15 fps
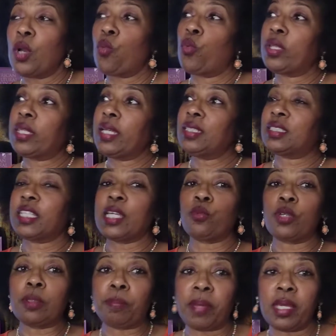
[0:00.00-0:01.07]
When they say
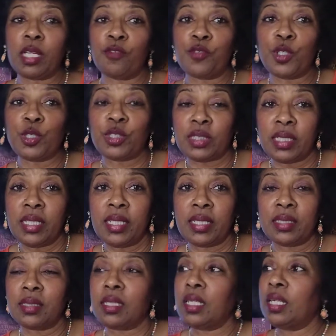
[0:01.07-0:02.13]
repent of your
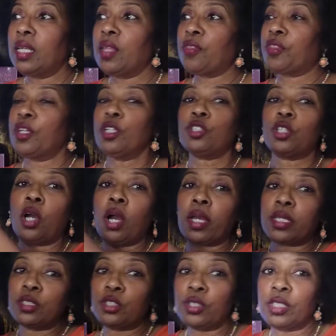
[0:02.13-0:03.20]
sins, they're
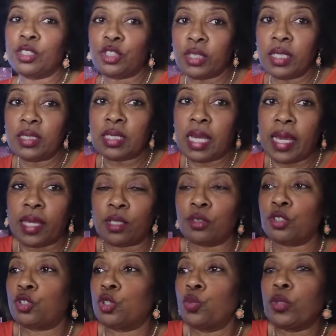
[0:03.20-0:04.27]
talking to the
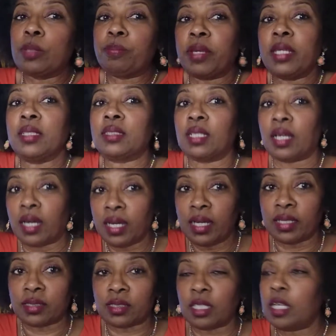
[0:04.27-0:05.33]
Gentiles to repent to
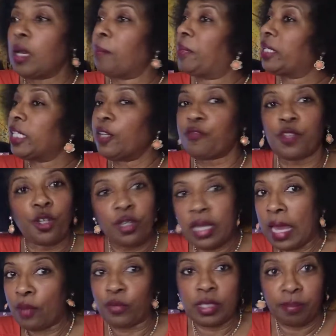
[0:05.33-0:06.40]
us. But if they're
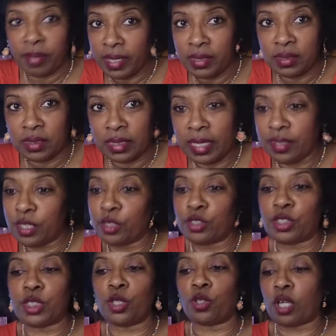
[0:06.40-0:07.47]
not repenting and they're
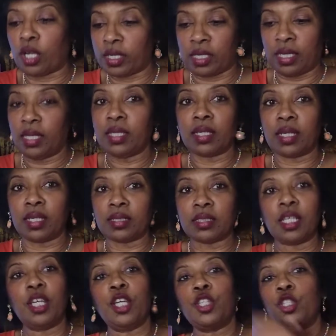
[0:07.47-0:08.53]
still killing
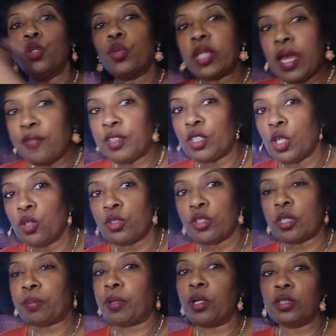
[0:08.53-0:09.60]
us, you would have to go
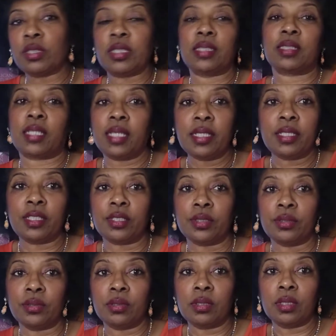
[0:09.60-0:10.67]
to the person that's killing
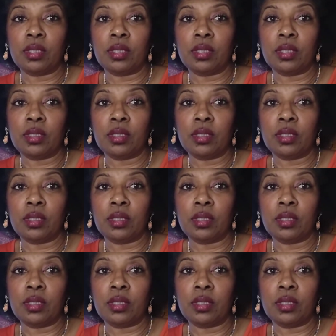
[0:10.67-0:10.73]
you.